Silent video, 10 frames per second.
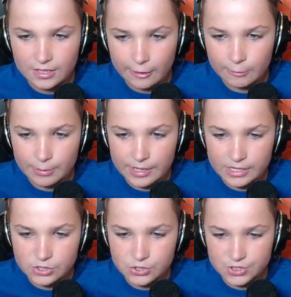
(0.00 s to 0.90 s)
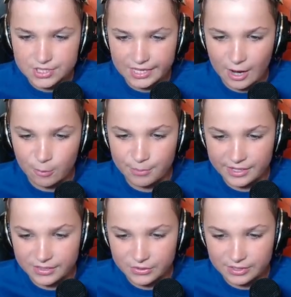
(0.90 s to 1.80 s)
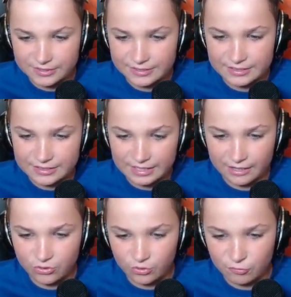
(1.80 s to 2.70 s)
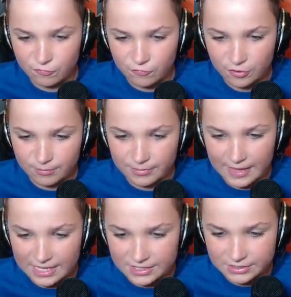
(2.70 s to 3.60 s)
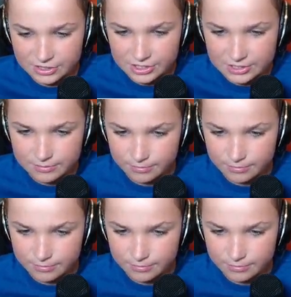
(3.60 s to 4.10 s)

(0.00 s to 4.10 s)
would be interesting how big you could get through from that. Cause that's really a